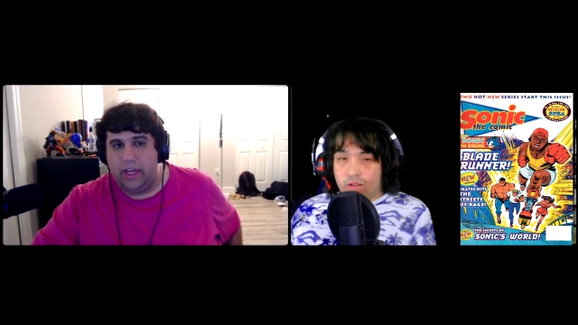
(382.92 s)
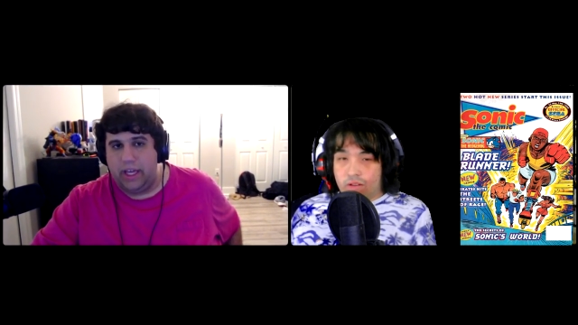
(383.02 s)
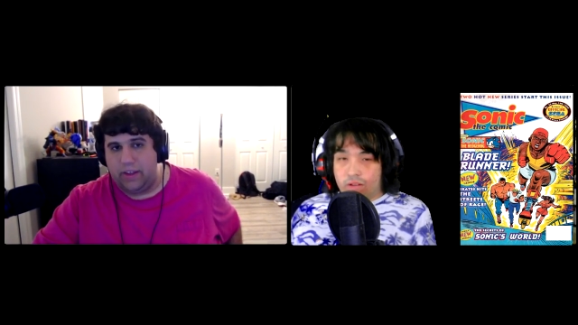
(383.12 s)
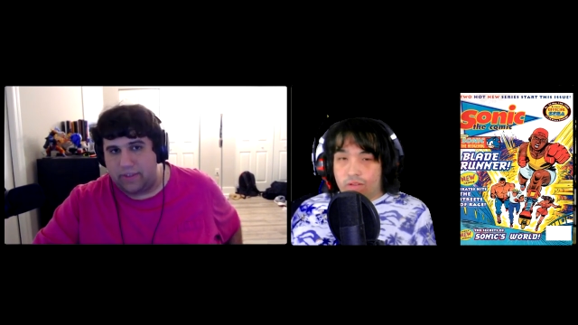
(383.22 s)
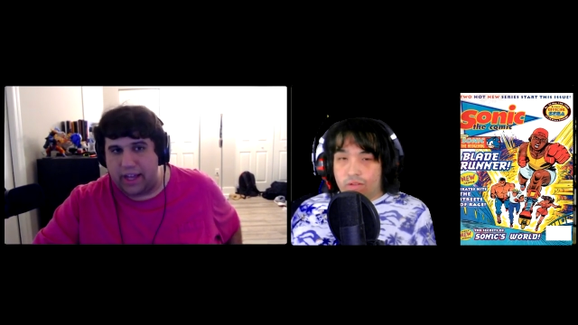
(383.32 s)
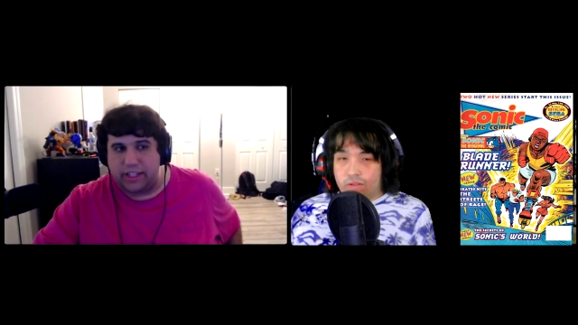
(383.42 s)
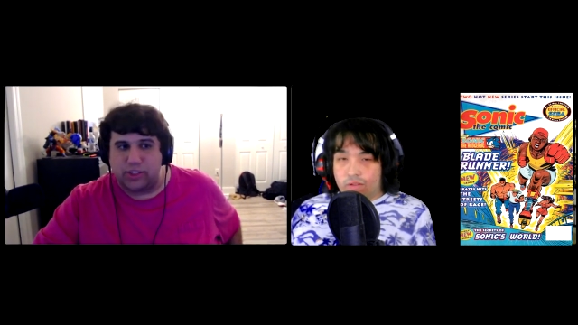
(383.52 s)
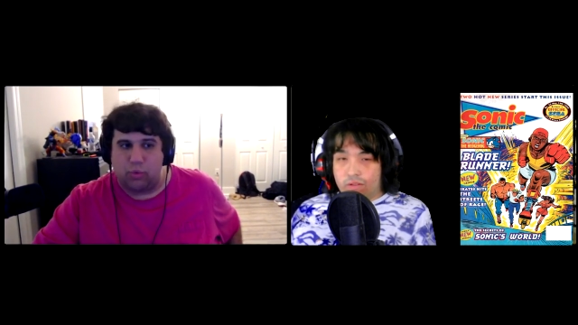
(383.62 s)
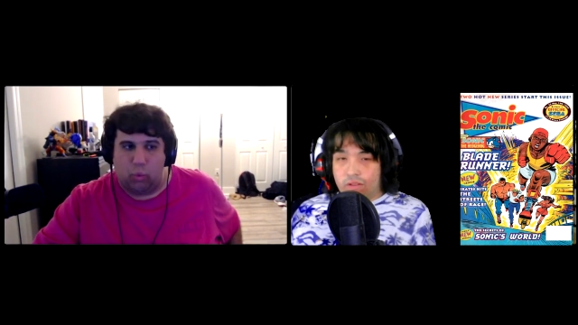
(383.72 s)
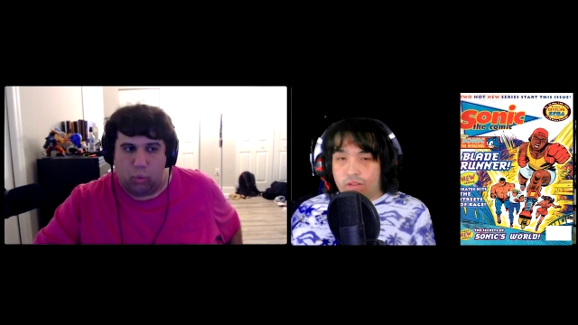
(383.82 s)
Speaker 1: is that
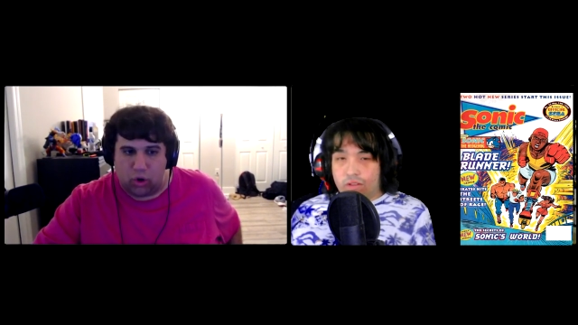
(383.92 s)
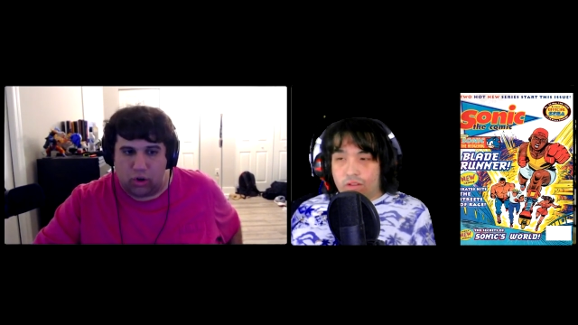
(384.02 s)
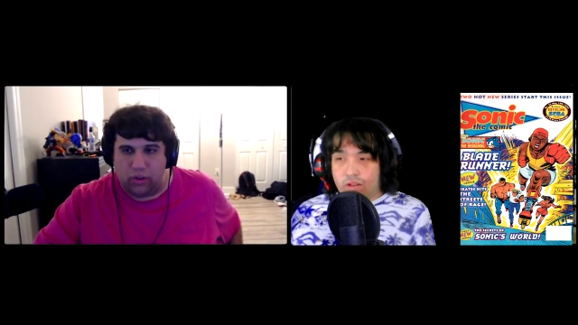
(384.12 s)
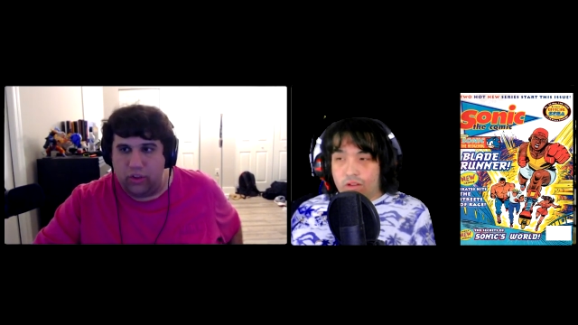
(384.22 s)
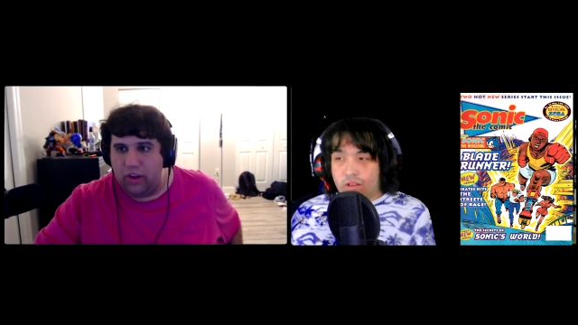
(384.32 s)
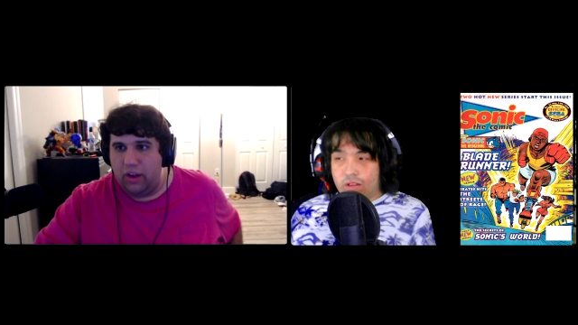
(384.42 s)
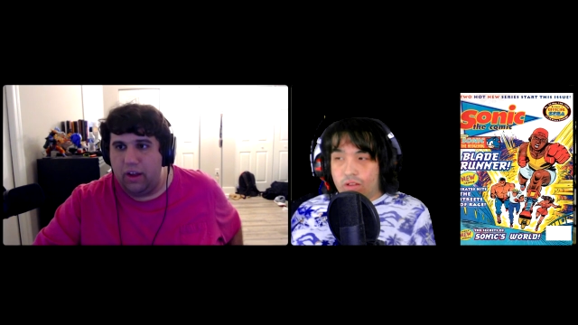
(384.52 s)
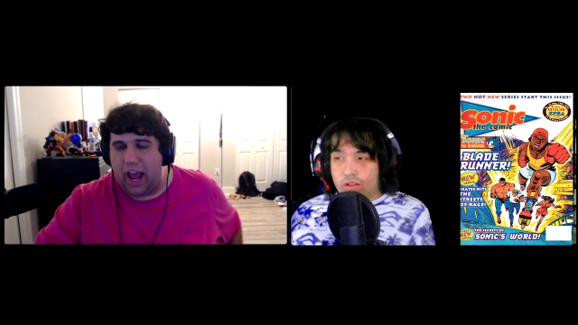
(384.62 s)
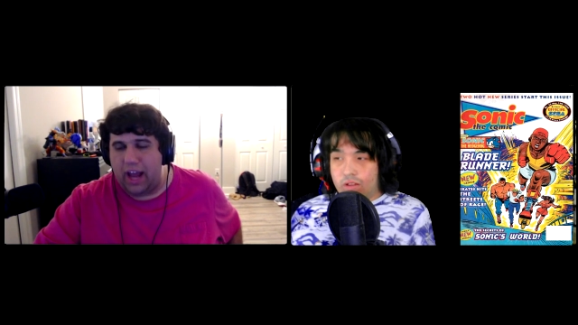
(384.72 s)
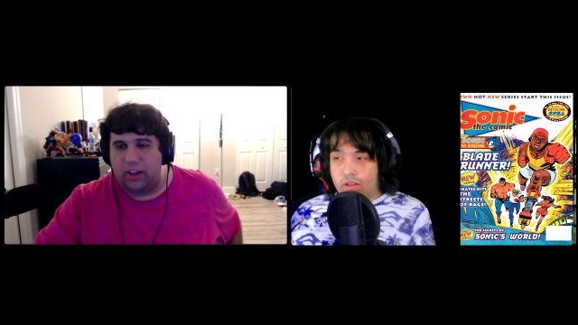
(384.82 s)
its world
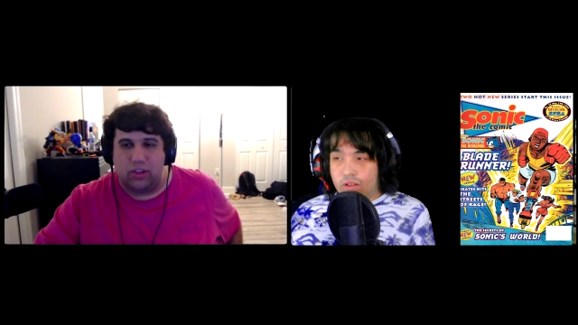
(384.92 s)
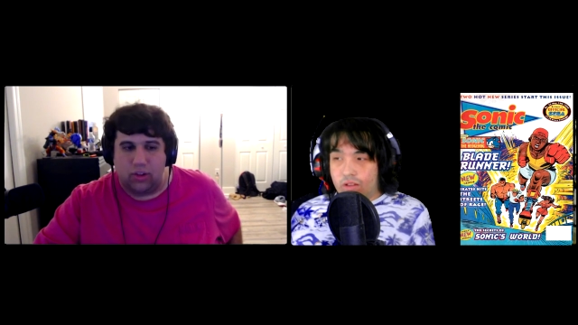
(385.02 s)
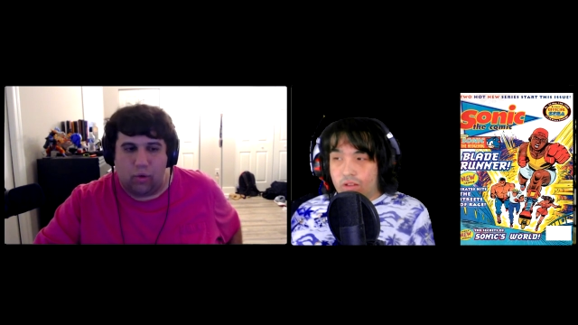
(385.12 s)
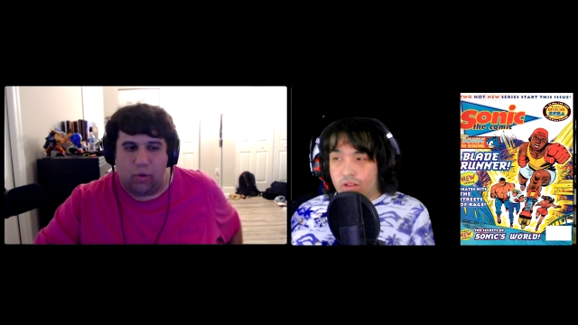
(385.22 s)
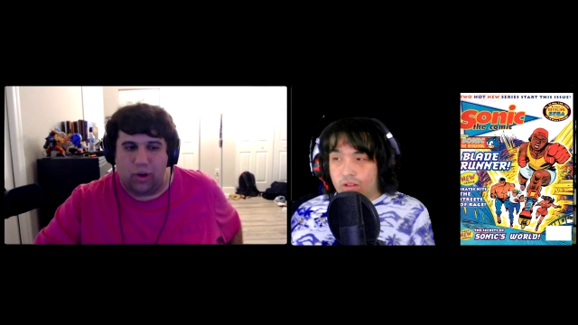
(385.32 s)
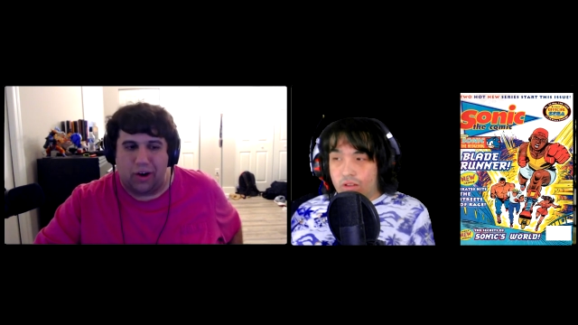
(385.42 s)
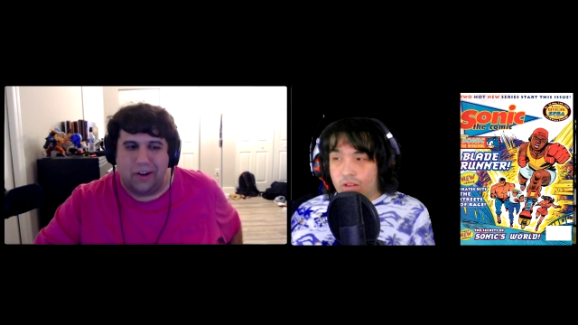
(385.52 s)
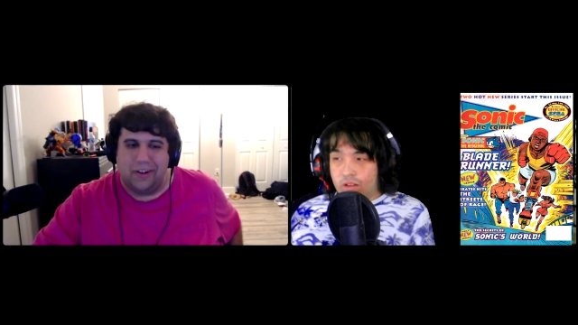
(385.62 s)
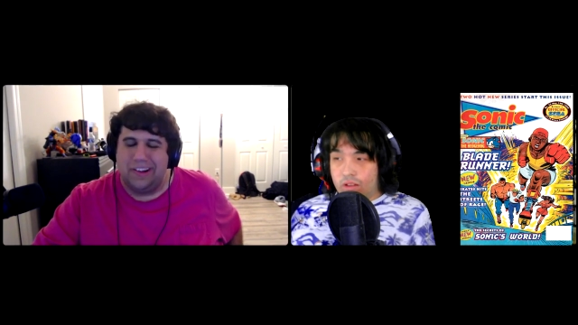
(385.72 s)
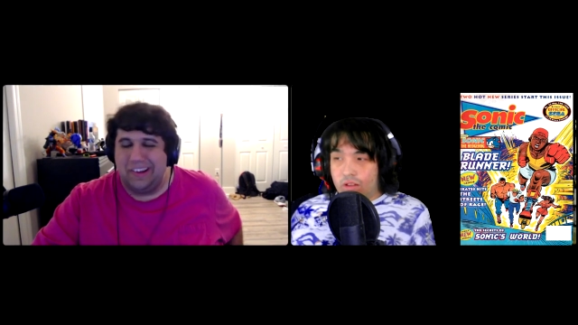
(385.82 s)
and lore